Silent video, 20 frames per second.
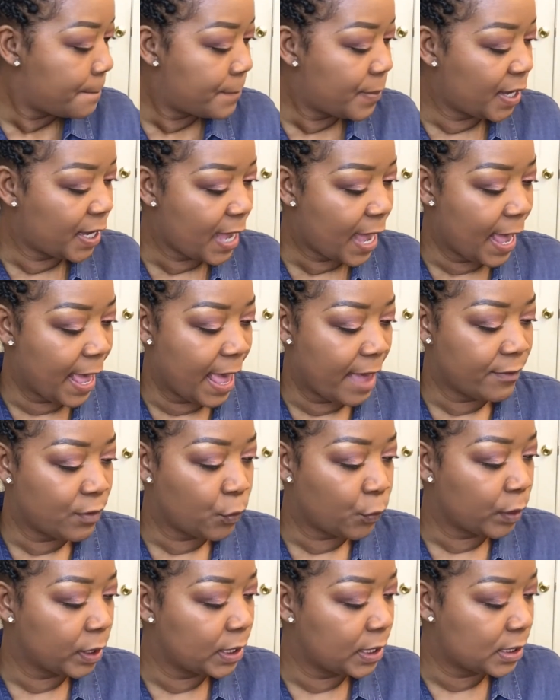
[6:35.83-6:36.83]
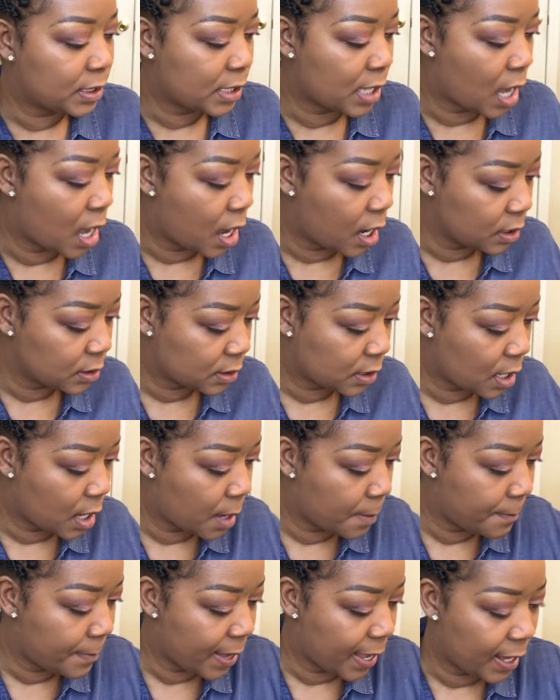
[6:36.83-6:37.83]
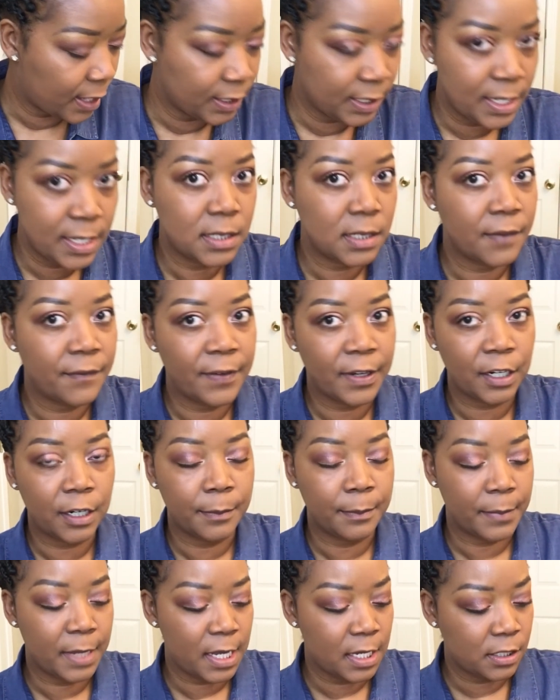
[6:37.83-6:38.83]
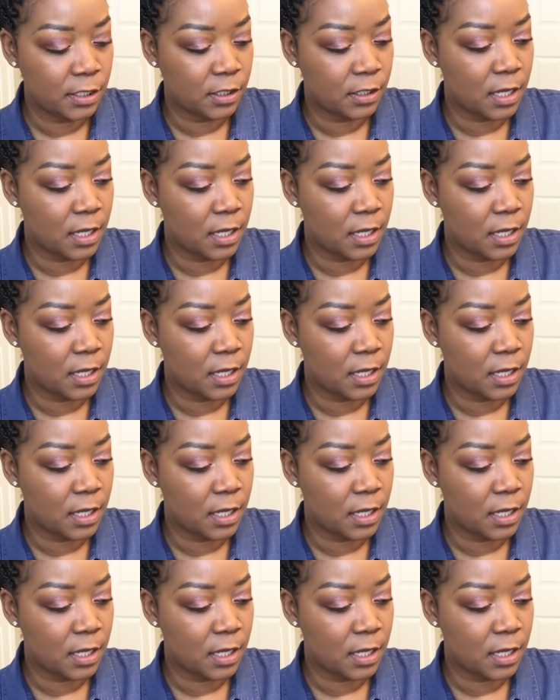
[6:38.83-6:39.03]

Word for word: but I haven't really talked about it very much.